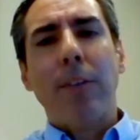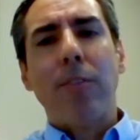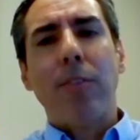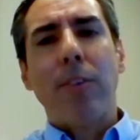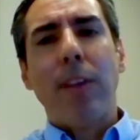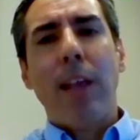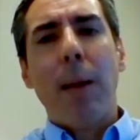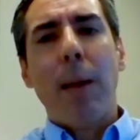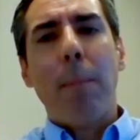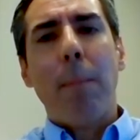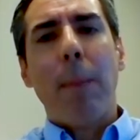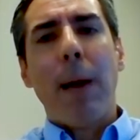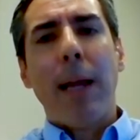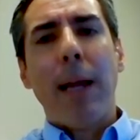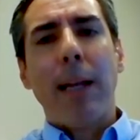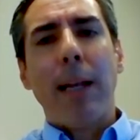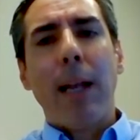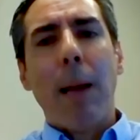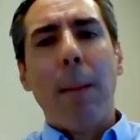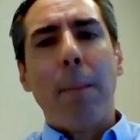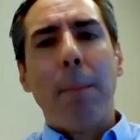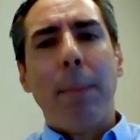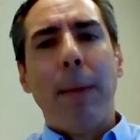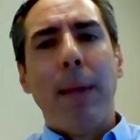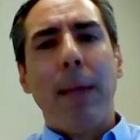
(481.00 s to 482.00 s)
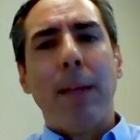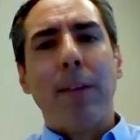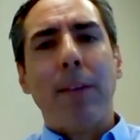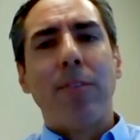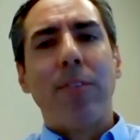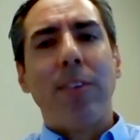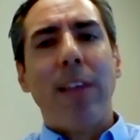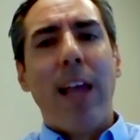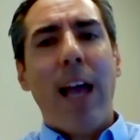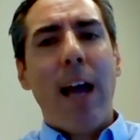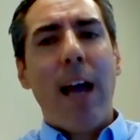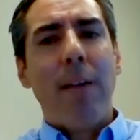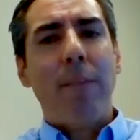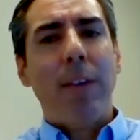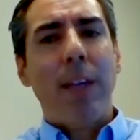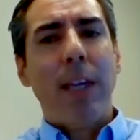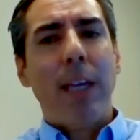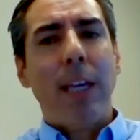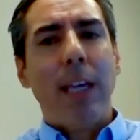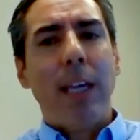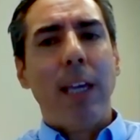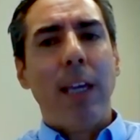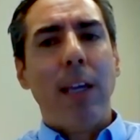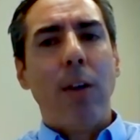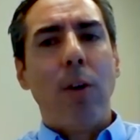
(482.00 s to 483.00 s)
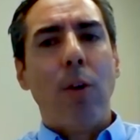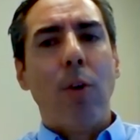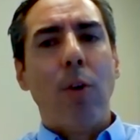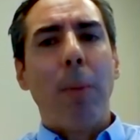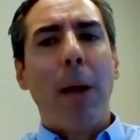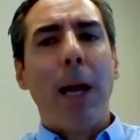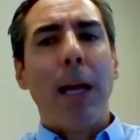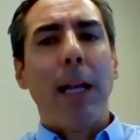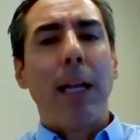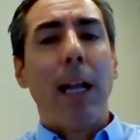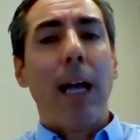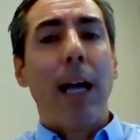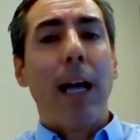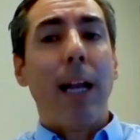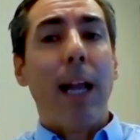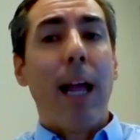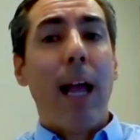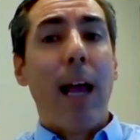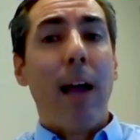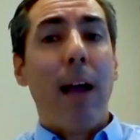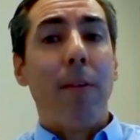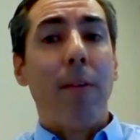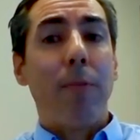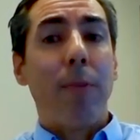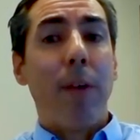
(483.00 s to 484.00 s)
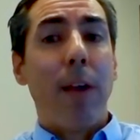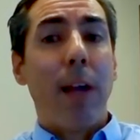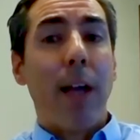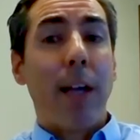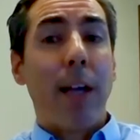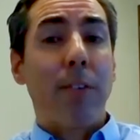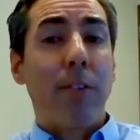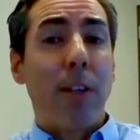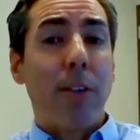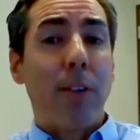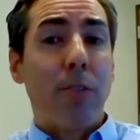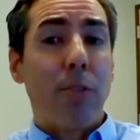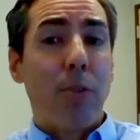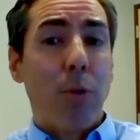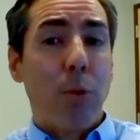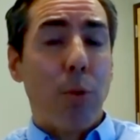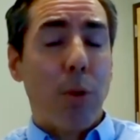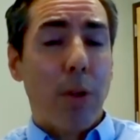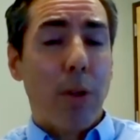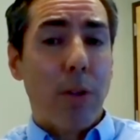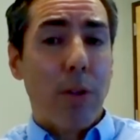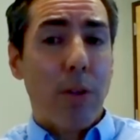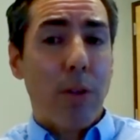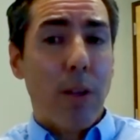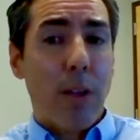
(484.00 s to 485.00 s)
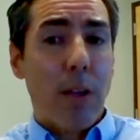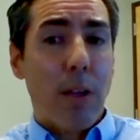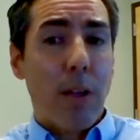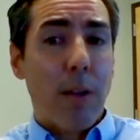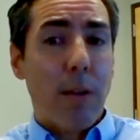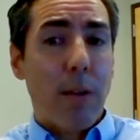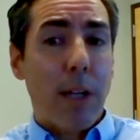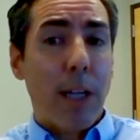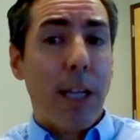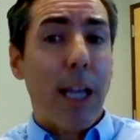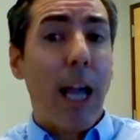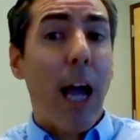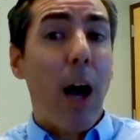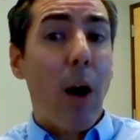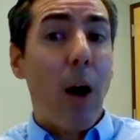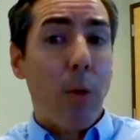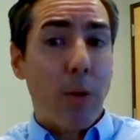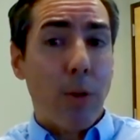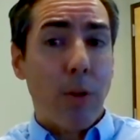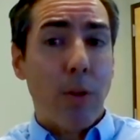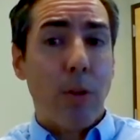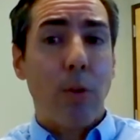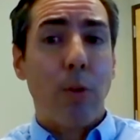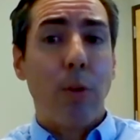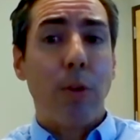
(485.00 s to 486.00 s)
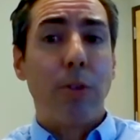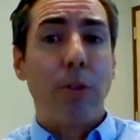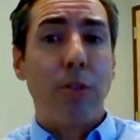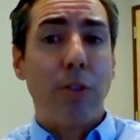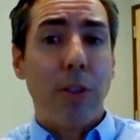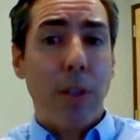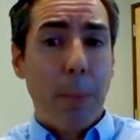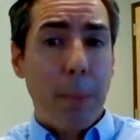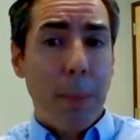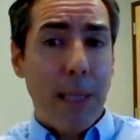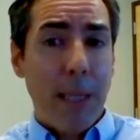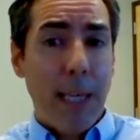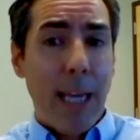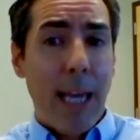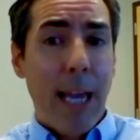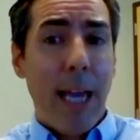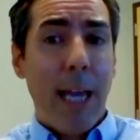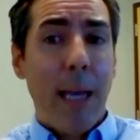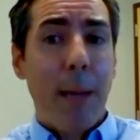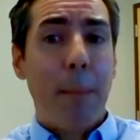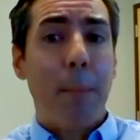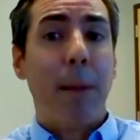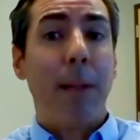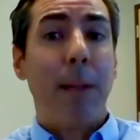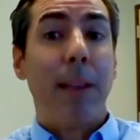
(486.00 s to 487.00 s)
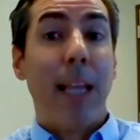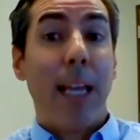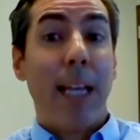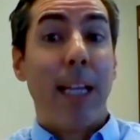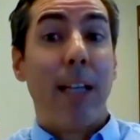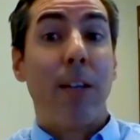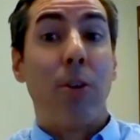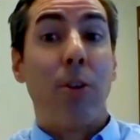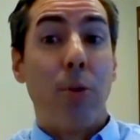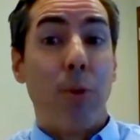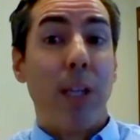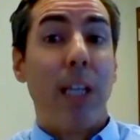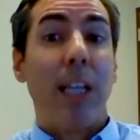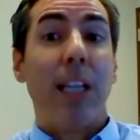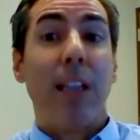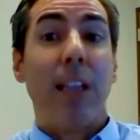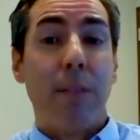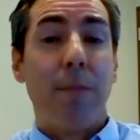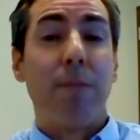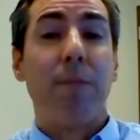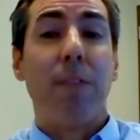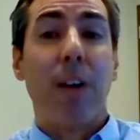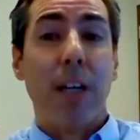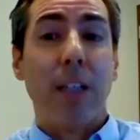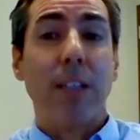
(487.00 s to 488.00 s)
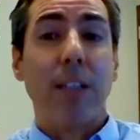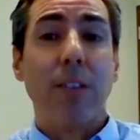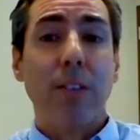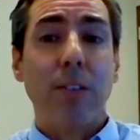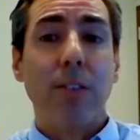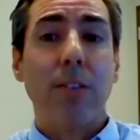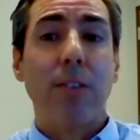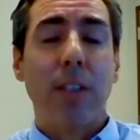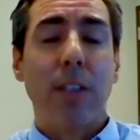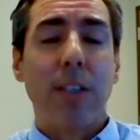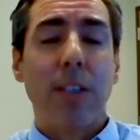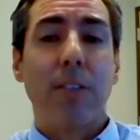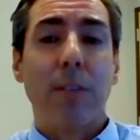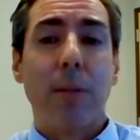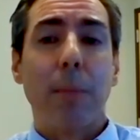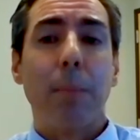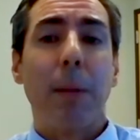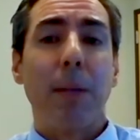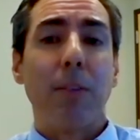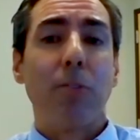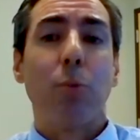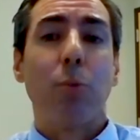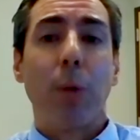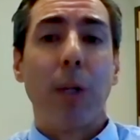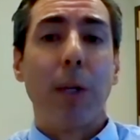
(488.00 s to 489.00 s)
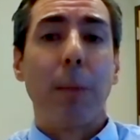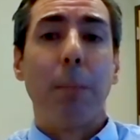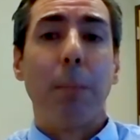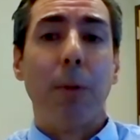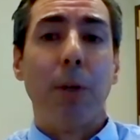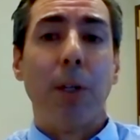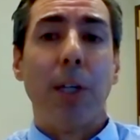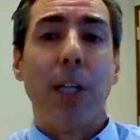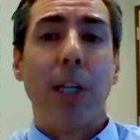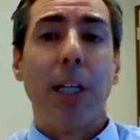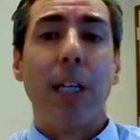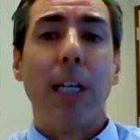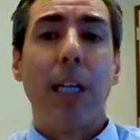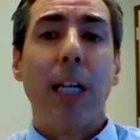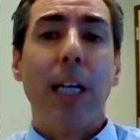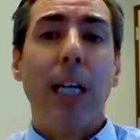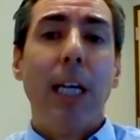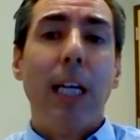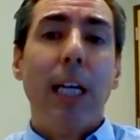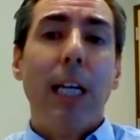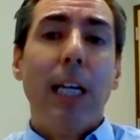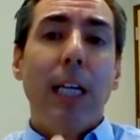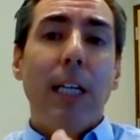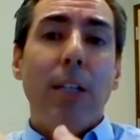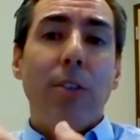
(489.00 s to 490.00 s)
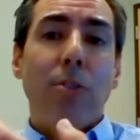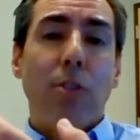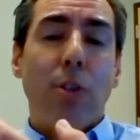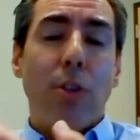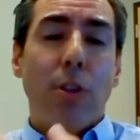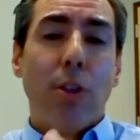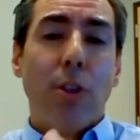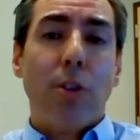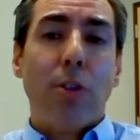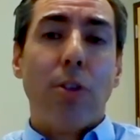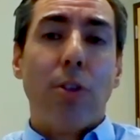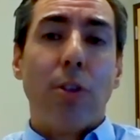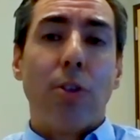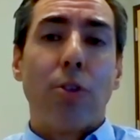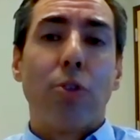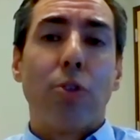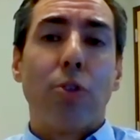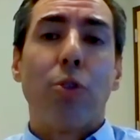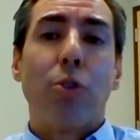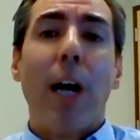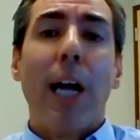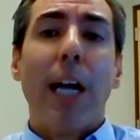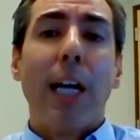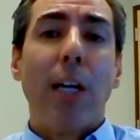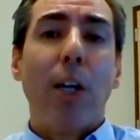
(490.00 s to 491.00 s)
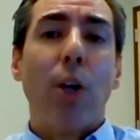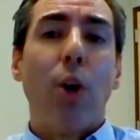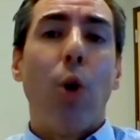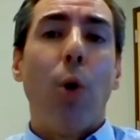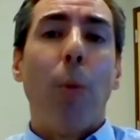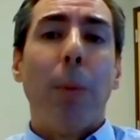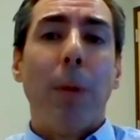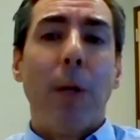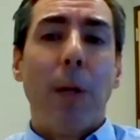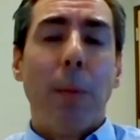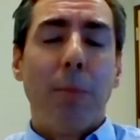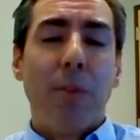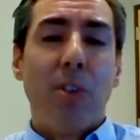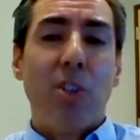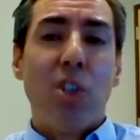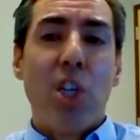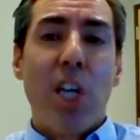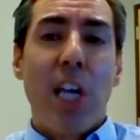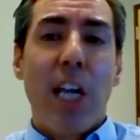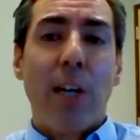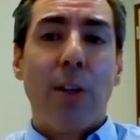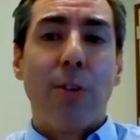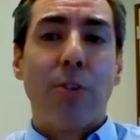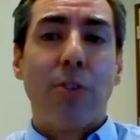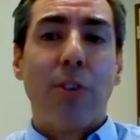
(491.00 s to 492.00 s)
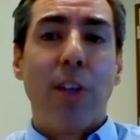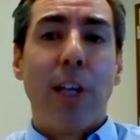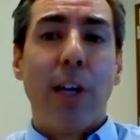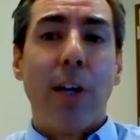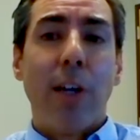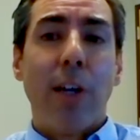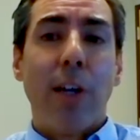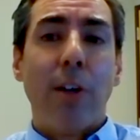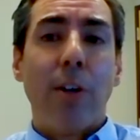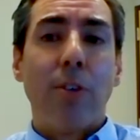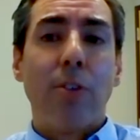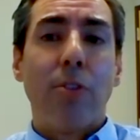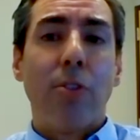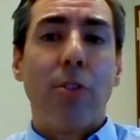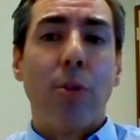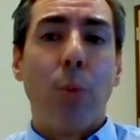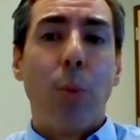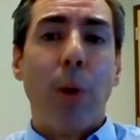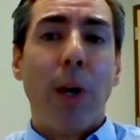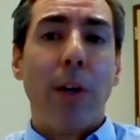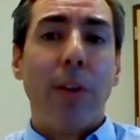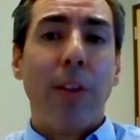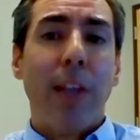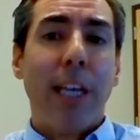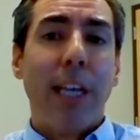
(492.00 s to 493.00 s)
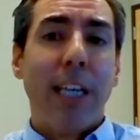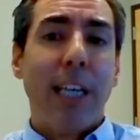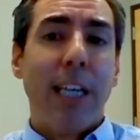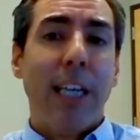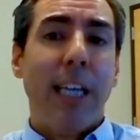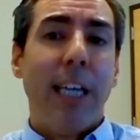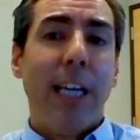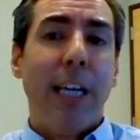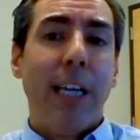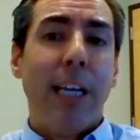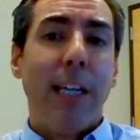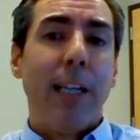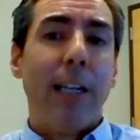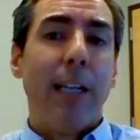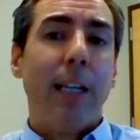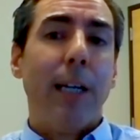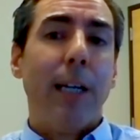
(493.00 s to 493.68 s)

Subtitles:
that might not be as savvy or might not have access to an accountant or a CPA, but they do need the funds. That's the best way to put it. So they're trying to open up the channels there to where they can get,